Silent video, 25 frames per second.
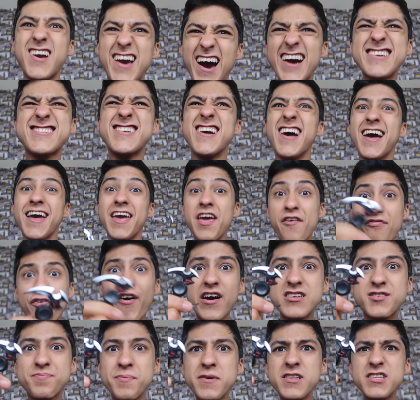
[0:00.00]
Guys, if
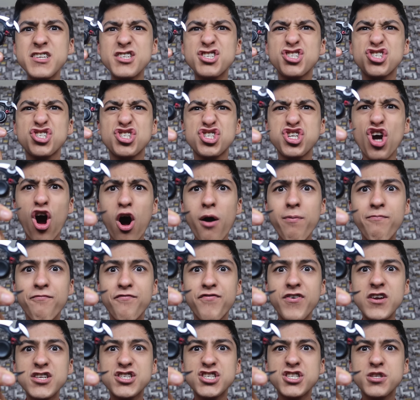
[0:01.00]
I spin this sharp
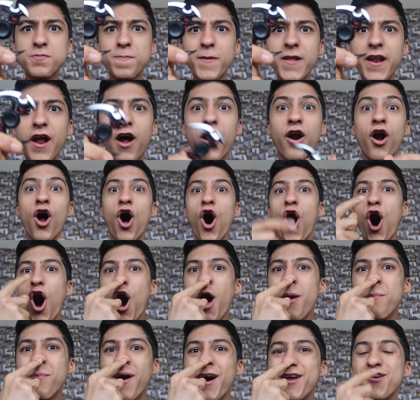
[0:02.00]
fidget spinner
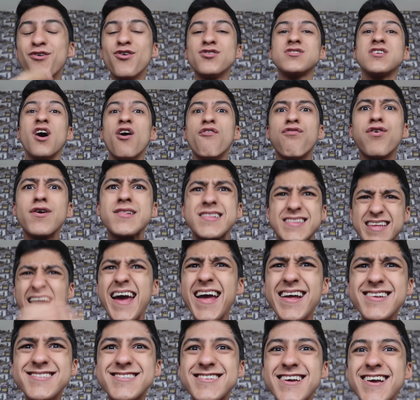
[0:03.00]
on my nose for
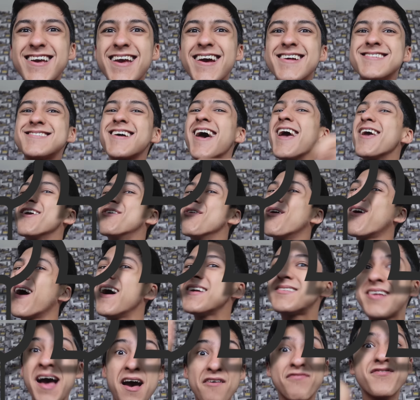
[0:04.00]
10 seconds, you
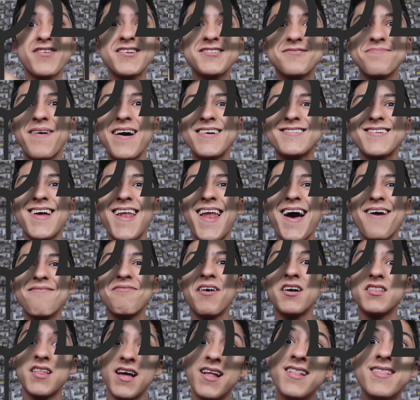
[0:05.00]
guys have to smash a like
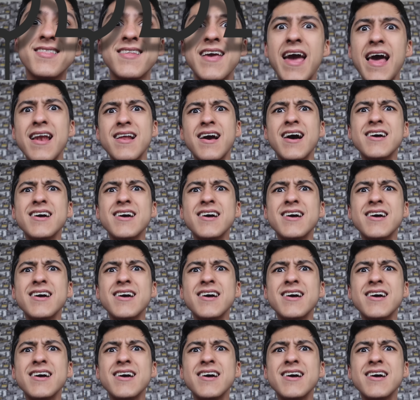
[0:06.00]
button. Dear